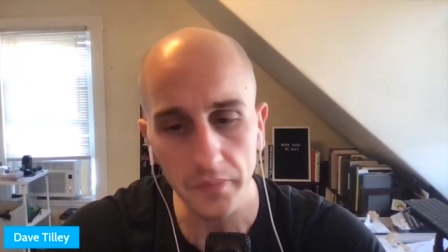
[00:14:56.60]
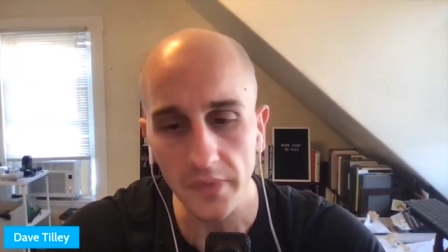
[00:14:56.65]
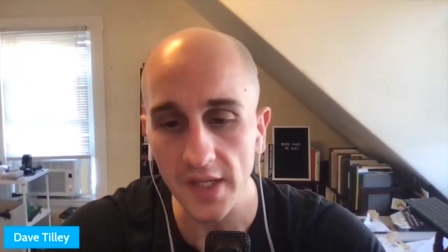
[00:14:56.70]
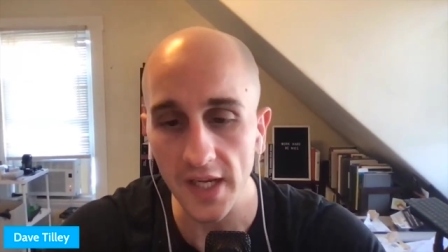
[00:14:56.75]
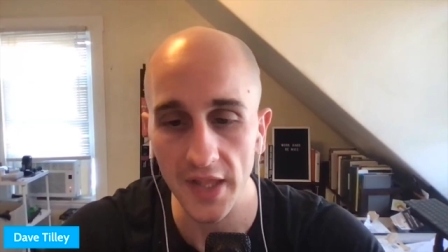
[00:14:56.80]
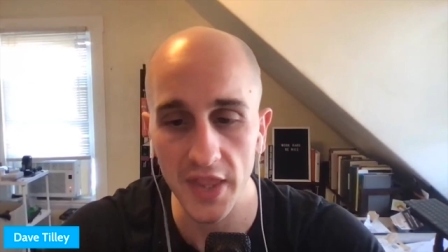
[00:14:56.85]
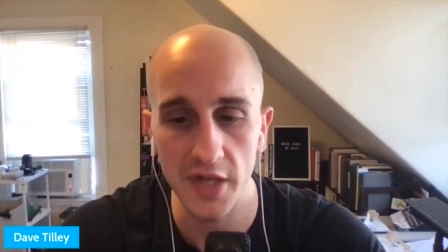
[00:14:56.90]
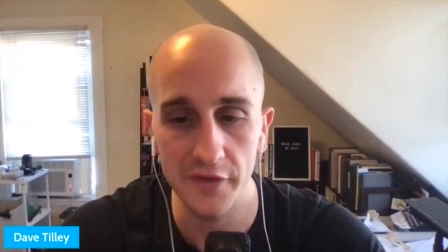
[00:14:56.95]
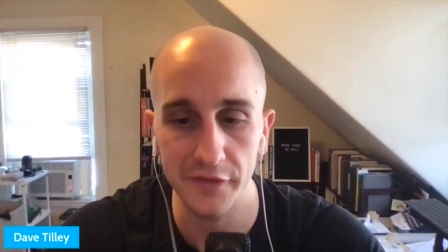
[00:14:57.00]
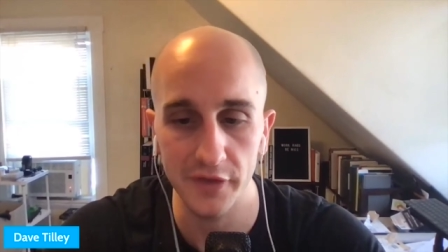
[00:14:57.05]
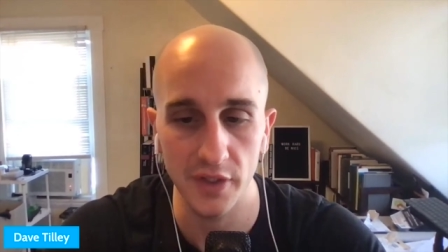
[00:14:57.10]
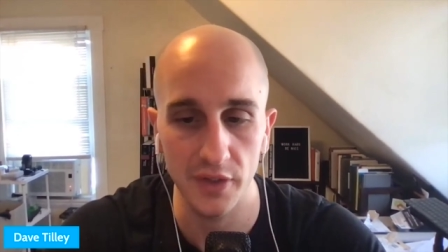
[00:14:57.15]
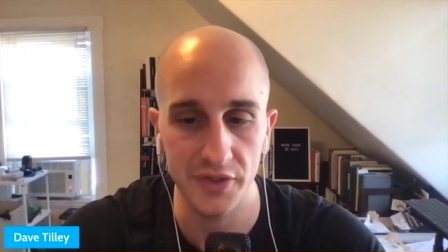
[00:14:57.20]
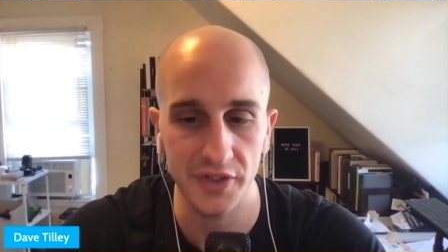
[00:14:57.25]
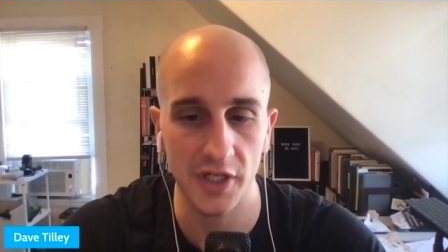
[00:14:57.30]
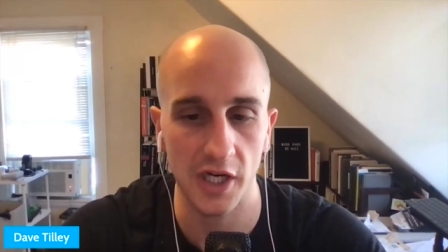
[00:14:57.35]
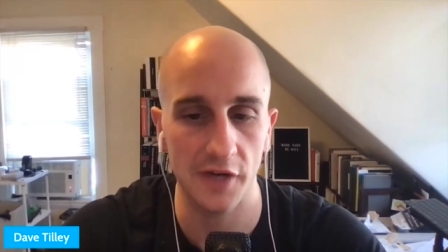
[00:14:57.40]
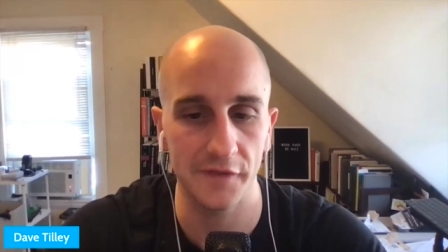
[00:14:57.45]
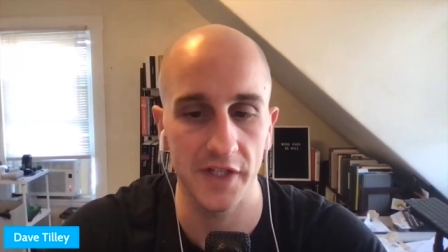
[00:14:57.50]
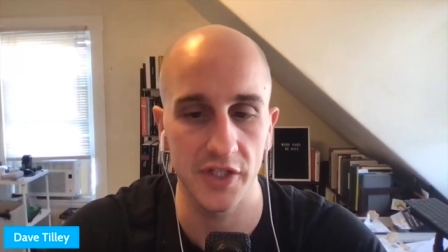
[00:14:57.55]
And then for those
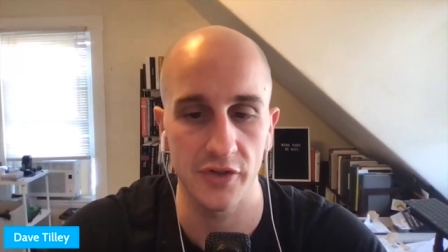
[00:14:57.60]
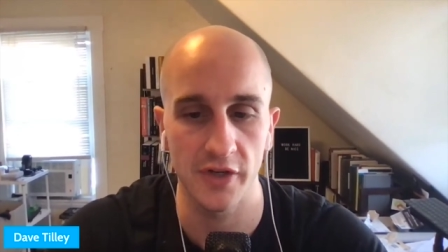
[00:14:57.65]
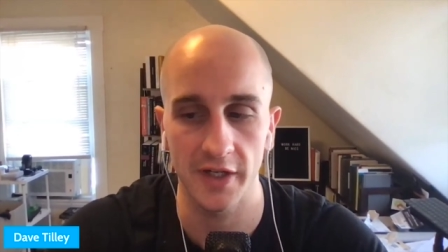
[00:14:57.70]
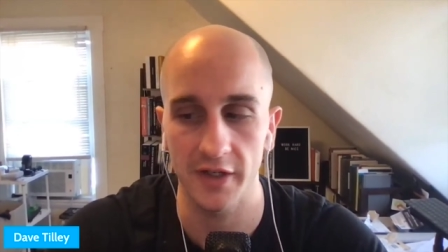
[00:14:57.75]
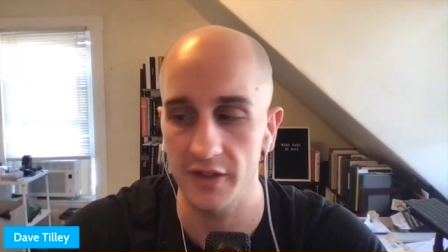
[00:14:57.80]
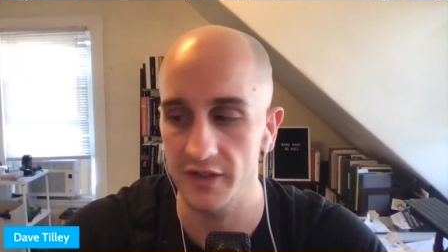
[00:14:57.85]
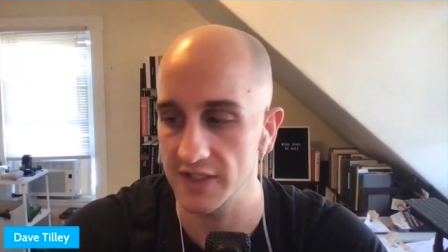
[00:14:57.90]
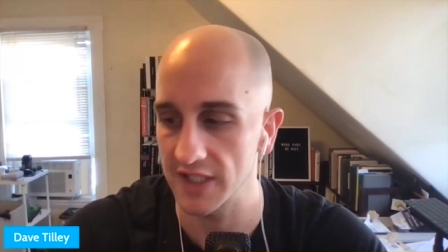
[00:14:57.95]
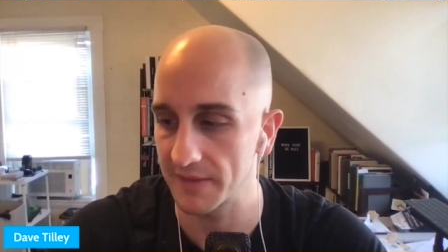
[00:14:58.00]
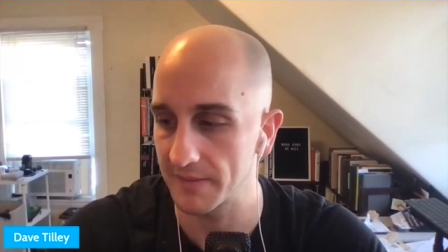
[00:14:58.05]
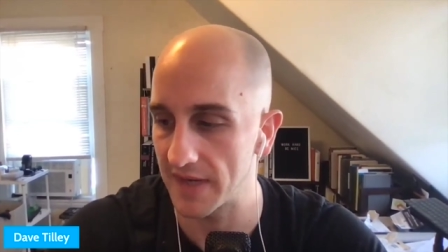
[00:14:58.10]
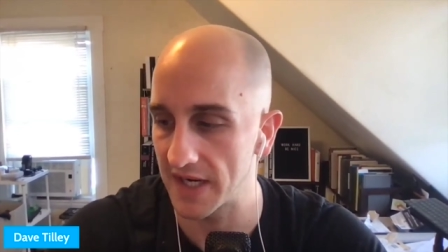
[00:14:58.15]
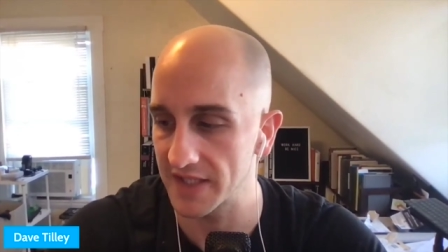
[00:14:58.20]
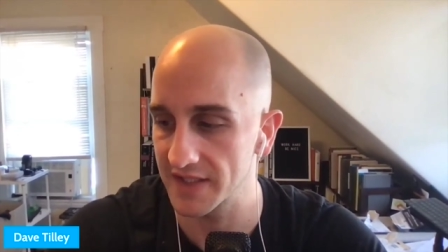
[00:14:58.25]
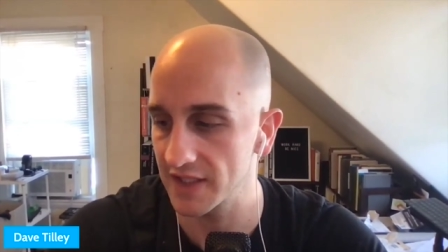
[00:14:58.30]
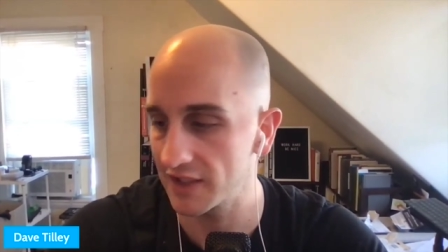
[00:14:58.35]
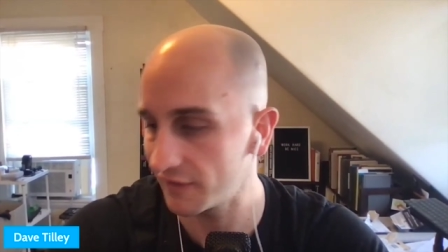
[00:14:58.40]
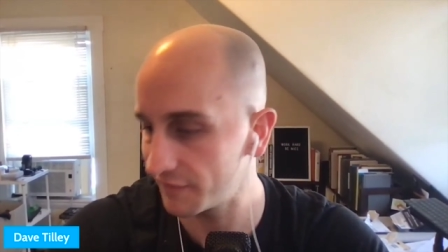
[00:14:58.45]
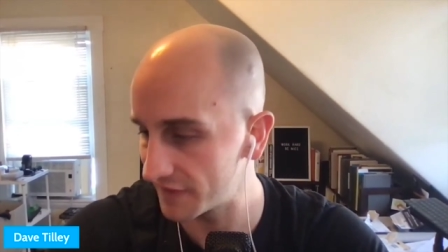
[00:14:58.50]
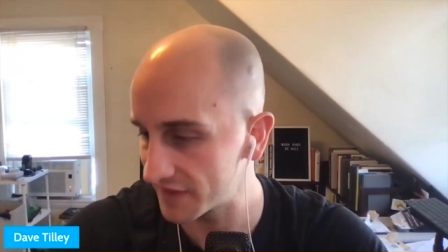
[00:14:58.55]
coffee drinkers like
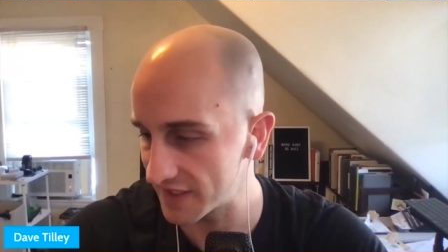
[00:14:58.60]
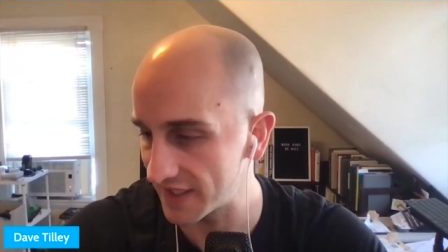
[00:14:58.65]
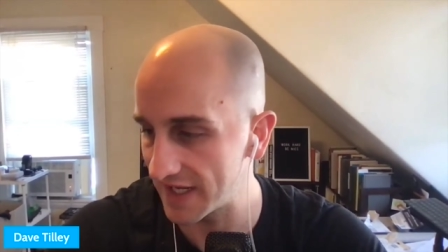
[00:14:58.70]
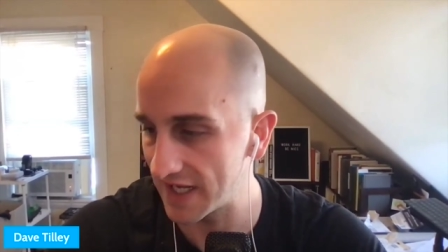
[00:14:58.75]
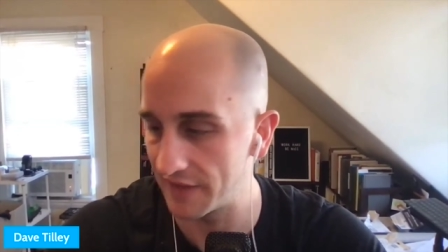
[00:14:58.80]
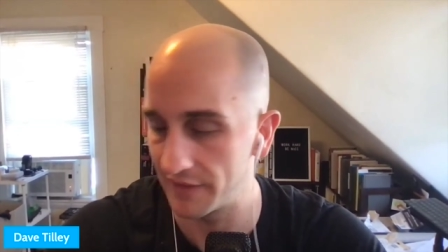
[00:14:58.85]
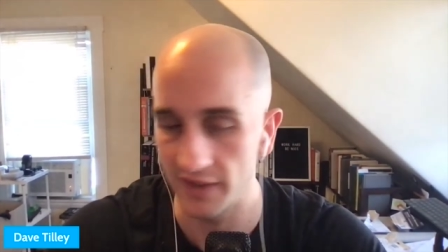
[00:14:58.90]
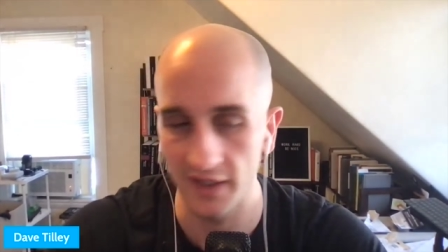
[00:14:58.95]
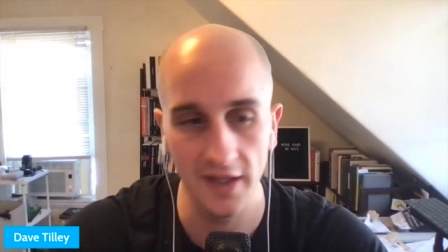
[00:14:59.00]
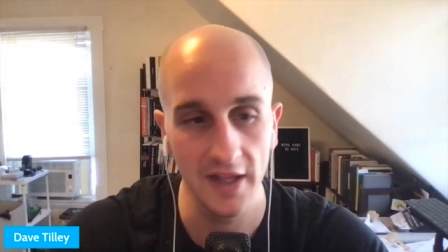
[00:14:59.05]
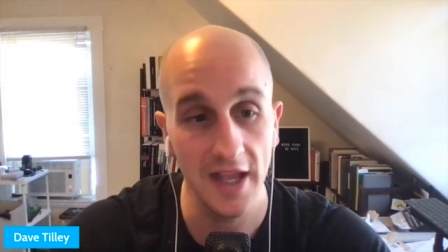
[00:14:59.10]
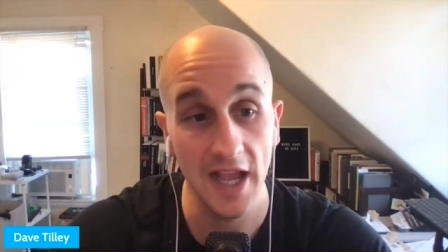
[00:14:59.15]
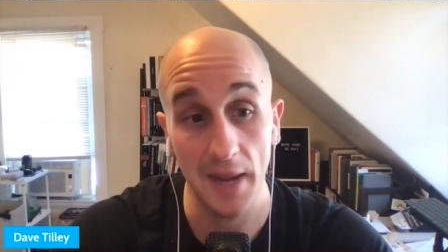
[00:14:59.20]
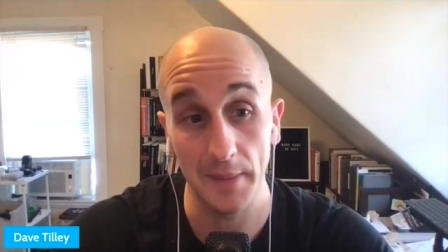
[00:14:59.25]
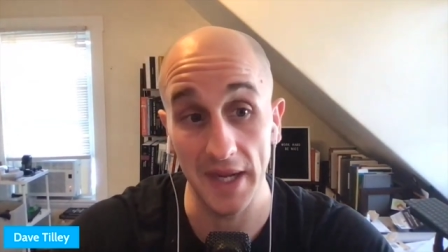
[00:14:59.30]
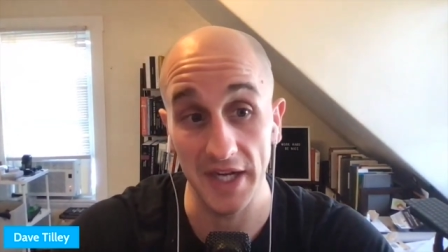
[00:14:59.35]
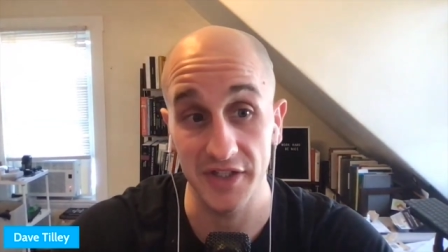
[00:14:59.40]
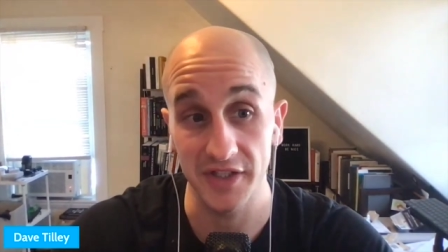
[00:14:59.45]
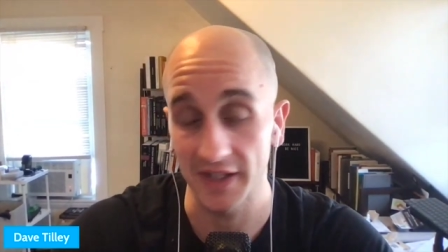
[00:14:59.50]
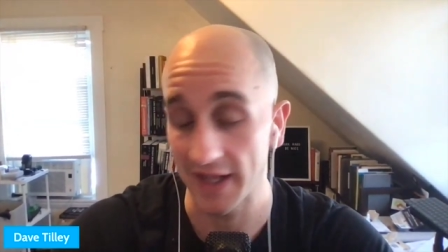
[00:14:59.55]
myself, as I'm
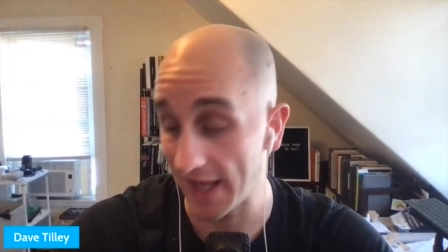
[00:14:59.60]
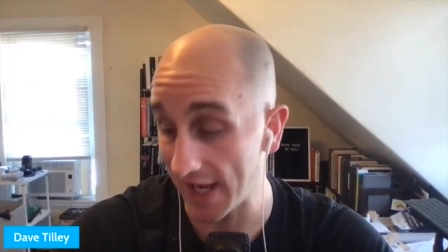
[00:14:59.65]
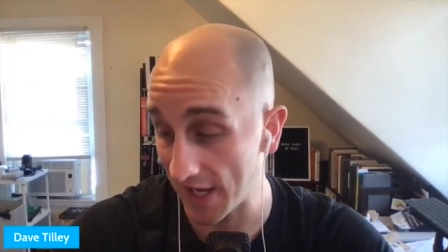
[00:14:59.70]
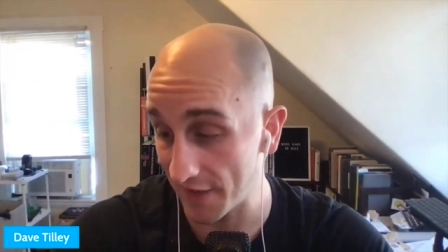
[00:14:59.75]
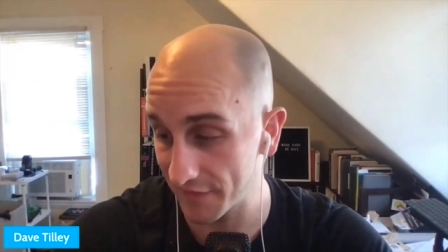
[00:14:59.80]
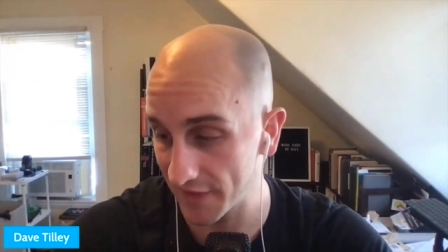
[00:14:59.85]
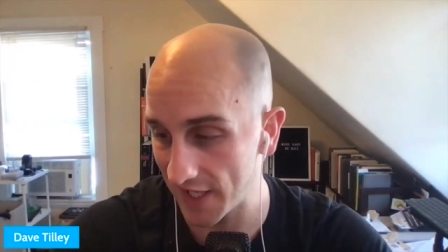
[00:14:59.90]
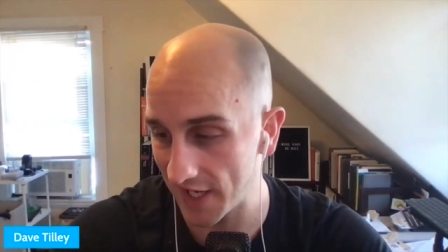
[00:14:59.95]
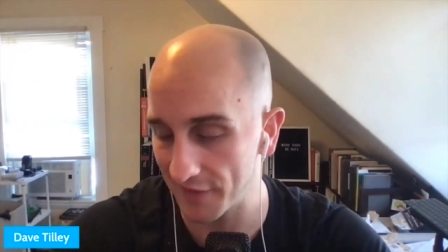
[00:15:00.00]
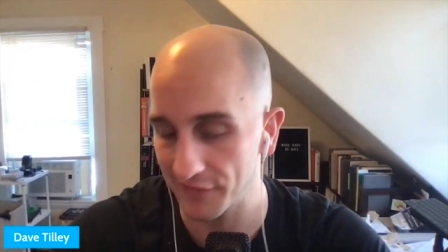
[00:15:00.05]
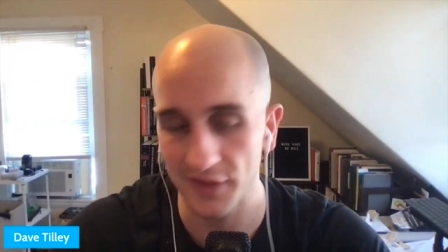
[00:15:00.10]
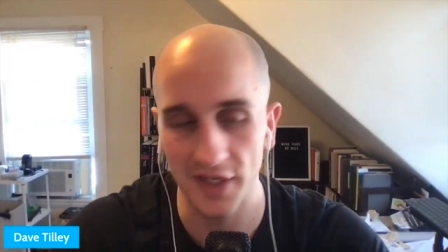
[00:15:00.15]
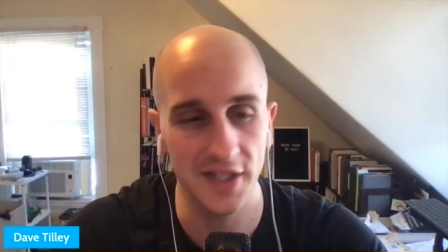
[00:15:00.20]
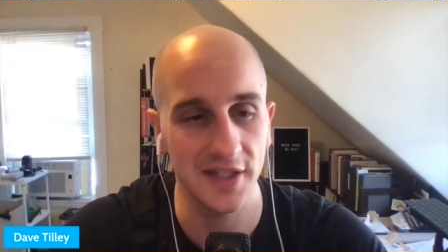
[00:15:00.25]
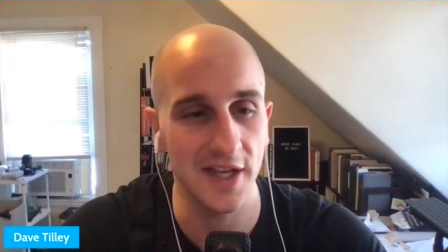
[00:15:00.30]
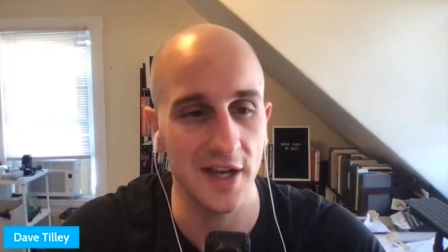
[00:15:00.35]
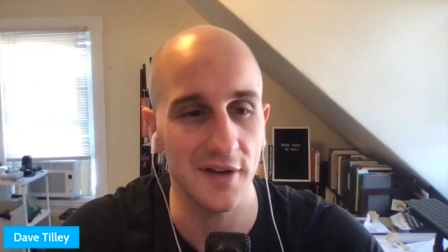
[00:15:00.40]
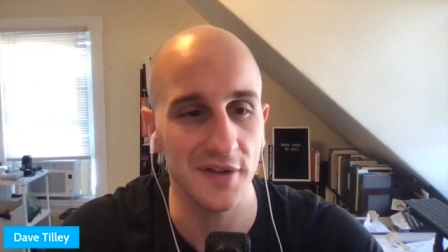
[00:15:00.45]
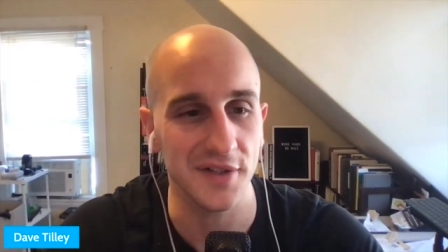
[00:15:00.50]
actually on half calf right now.